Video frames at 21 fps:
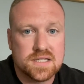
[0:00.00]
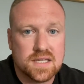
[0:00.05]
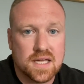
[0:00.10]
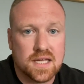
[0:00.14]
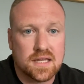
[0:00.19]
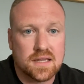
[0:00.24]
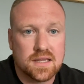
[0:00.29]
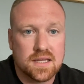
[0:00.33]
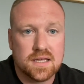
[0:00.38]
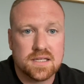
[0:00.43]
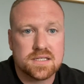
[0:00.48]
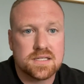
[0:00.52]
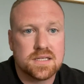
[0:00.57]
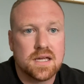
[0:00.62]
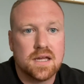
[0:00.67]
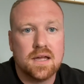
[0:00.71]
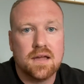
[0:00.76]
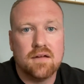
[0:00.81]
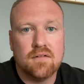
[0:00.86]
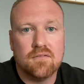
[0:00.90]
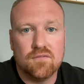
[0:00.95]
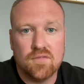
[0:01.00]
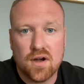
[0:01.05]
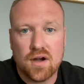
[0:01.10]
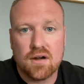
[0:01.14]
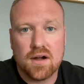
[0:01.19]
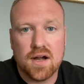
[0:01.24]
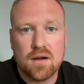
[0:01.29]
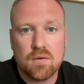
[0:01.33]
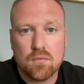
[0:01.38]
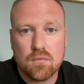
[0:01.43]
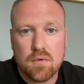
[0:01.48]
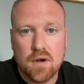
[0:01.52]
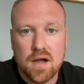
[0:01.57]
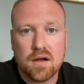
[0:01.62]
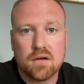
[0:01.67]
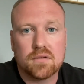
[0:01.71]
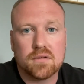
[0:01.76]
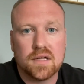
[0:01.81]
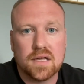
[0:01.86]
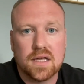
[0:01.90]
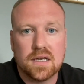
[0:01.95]
like this, very
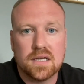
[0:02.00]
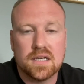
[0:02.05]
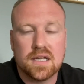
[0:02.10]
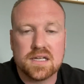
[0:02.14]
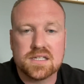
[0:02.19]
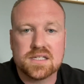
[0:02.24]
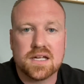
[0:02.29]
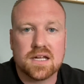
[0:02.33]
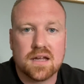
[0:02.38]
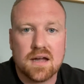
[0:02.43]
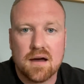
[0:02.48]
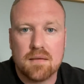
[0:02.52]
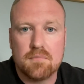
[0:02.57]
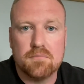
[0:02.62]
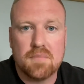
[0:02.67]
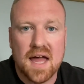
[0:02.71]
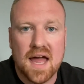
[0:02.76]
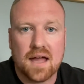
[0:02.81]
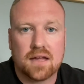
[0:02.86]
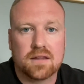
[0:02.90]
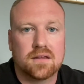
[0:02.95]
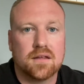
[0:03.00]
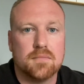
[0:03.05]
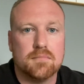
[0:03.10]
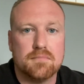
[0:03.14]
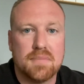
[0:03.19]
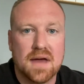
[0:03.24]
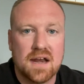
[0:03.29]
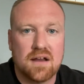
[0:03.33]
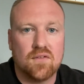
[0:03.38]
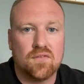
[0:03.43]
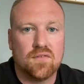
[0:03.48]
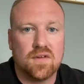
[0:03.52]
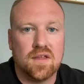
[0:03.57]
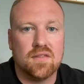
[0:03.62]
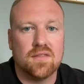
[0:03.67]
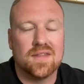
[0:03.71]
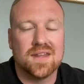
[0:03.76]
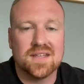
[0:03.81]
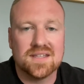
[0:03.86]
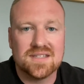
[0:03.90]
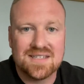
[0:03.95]
rarely does it come back to
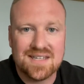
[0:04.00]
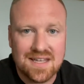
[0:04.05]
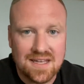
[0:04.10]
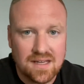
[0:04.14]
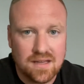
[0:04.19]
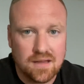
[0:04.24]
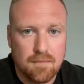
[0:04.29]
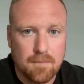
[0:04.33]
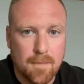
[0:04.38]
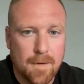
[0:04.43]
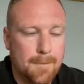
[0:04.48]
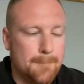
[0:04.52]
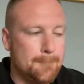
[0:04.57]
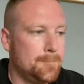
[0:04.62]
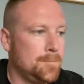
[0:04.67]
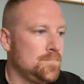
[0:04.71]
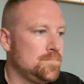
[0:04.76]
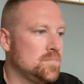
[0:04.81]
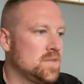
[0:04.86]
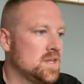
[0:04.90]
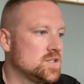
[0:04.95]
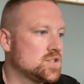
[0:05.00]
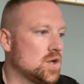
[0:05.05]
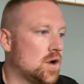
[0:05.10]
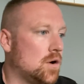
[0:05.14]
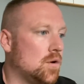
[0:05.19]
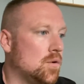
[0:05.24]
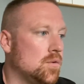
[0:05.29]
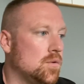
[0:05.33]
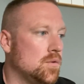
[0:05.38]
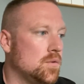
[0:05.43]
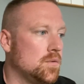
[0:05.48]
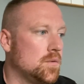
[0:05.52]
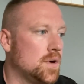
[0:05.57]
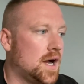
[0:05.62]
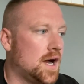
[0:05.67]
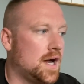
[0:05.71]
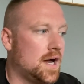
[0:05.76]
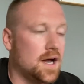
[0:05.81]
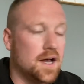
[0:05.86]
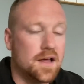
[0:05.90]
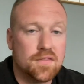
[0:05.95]
benefit the team. So
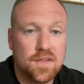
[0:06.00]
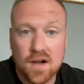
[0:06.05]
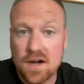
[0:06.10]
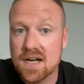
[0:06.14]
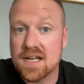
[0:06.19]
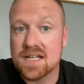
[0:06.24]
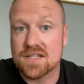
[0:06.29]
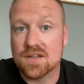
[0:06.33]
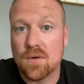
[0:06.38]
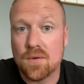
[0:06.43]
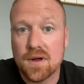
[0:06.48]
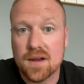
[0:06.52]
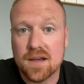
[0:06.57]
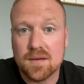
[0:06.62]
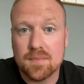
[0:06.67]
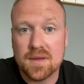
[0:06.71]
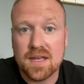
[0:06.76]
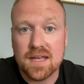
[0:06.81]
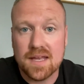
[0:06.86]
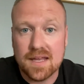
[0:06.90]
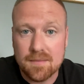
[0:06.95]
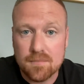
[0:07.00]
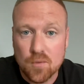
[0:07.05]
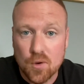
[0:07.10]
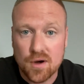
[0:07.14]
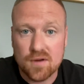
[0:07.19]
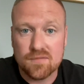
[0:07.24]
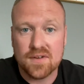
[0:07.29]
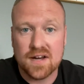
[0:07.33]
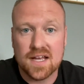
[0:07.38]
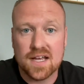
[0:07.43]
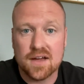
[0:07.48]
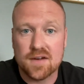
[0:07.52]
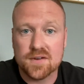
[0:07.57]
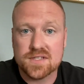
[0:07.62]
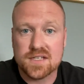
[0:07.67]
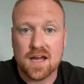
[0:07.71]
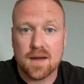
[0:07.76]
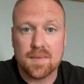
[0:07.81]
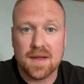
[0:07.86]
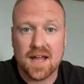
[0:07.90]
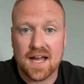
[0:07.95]
there is going to be more videos
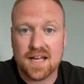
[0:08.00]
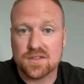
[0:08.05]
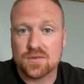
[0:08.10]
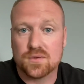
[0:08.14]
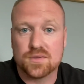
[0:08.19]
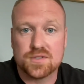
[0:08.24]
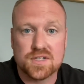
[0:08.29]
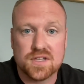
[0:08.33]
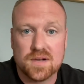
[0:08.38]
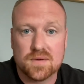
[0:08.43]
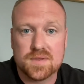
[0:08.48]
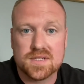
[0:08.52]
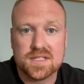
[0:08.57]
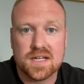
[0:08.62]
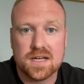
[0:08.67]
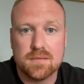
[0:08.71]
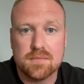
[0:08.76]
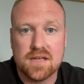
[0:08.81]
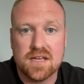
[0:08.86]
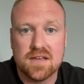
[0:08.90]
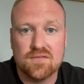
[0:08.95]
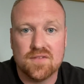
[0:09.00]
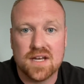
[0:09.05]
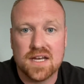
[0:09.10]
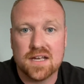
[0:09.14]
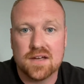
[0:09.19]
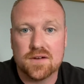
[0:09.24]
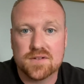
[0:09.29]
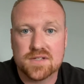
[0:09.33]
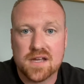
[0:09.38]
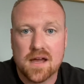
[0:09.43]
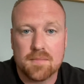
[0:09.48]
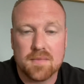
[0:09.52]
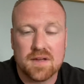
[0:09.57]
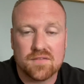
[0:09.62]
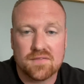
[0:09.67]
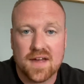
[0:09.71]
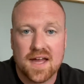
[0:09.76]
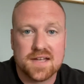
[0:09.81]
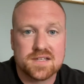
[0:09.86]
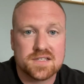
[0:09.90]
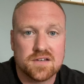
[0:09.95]
coming. I told you there was going to be videos coming
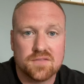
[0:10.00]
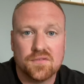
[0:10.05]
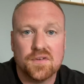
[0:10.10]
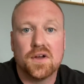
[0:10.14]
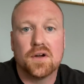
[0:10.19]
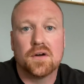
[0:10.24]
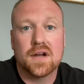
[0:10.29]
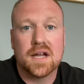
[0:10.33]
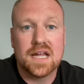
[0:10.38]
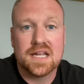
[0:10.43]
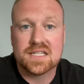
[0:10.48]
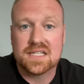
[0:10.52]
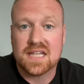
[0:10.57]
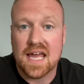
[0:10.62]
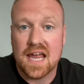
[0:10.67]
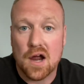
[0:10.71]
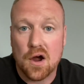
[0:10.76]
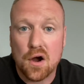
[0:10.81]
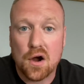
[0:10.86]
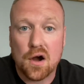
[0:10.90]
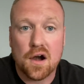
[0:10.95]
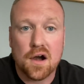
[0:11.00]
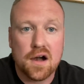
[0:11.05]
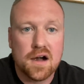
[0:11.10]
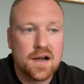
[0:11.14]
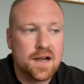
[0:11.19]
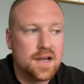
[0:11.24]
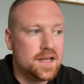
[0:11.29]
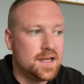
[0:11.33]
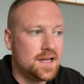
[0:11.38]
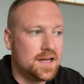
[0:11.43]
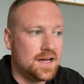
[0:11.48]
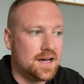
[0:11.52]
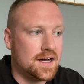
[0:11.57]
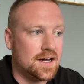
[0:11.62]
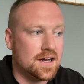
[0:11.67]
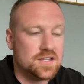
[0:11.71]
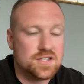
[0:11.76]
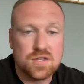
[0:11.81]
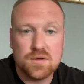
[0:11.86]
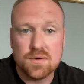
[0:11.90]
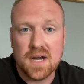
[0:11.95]
fast and furious. They are
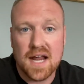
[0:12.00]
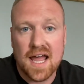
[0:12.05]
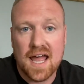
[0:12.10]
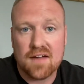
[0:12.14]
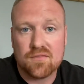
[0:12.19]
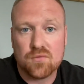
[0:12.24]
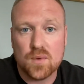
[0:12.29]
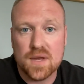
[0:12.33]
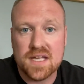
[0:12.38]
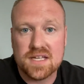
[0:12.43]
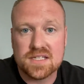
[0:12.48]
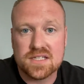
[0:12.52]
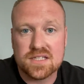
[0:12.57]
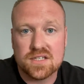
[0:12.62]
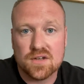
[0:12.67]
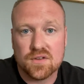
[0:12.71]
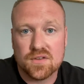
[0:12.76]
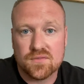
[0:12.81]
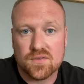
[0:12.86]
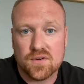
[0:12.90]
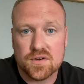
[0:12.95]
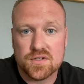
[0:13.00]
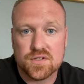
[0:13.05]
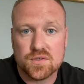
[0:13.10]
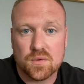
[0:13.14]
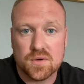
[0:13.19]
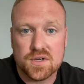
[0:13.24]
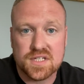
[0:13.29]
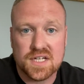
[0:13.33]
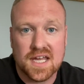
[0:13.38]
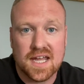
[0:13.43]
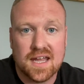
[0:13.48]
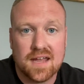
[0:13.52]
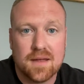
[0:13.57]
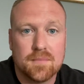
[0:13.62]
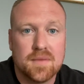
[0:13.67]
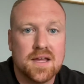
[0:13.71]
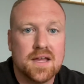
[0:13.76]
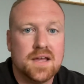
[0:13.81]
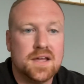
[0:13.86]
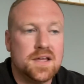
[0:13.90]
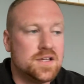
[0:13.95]
2.5 weeks until the first Georgia game.
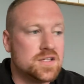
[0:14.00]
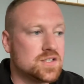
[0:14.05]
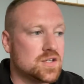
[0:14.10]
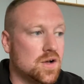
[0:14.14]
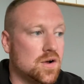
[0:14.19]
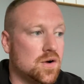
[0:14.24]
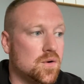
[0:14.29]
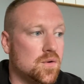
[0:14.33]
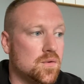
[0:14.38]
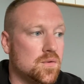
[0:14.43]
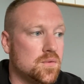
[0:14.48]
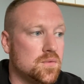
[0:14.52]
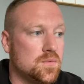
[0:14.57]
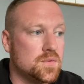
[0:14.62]
So